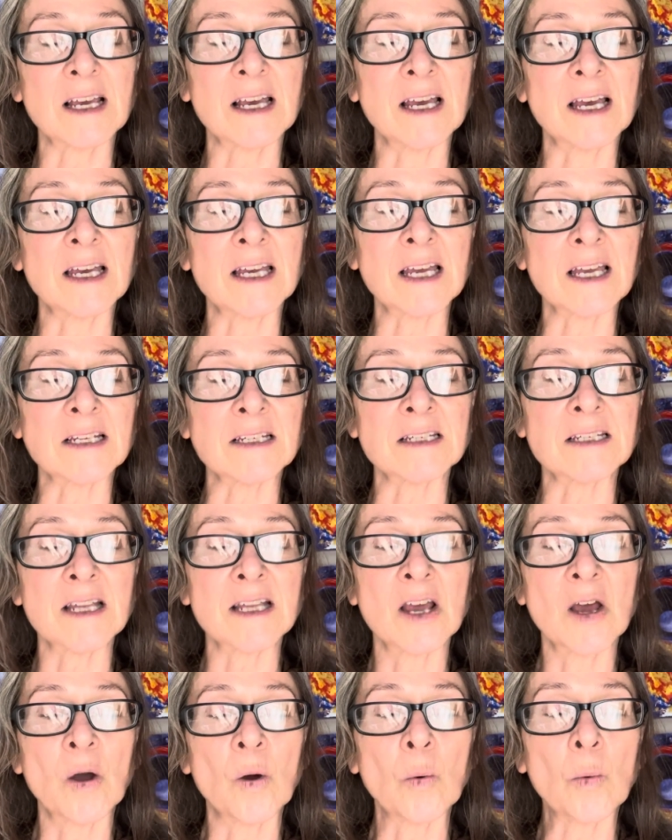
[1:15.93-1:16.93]
and
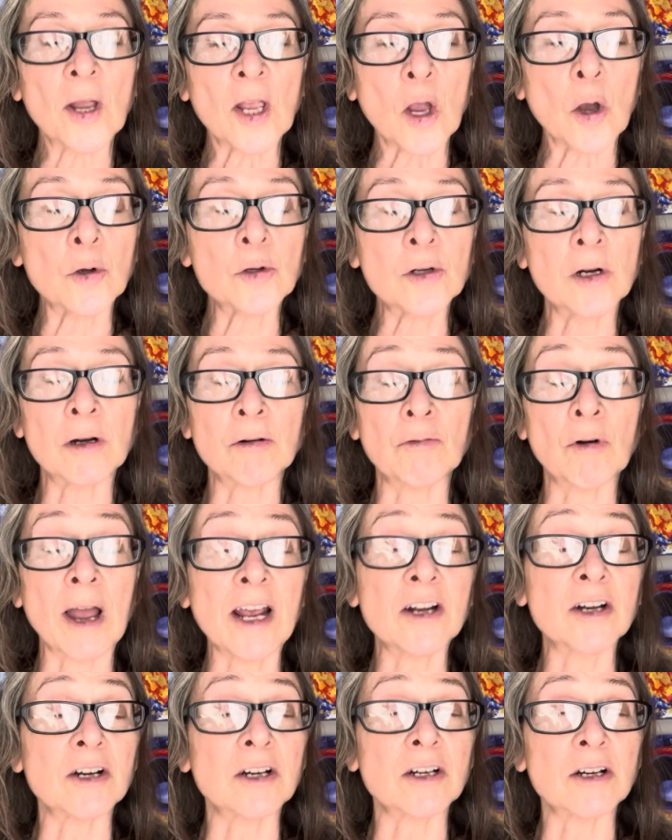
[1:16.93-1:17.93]
Winona
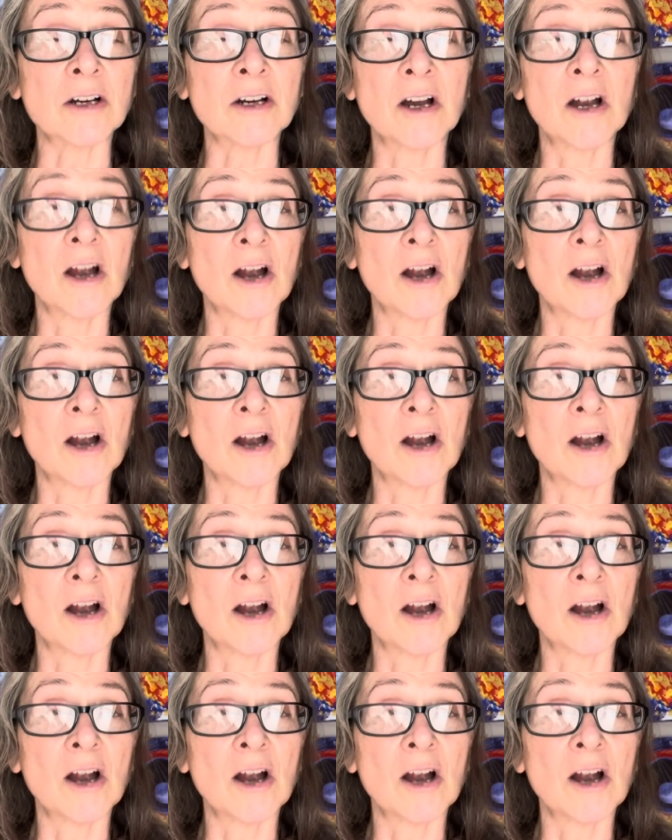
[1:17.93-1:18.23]
Ryder,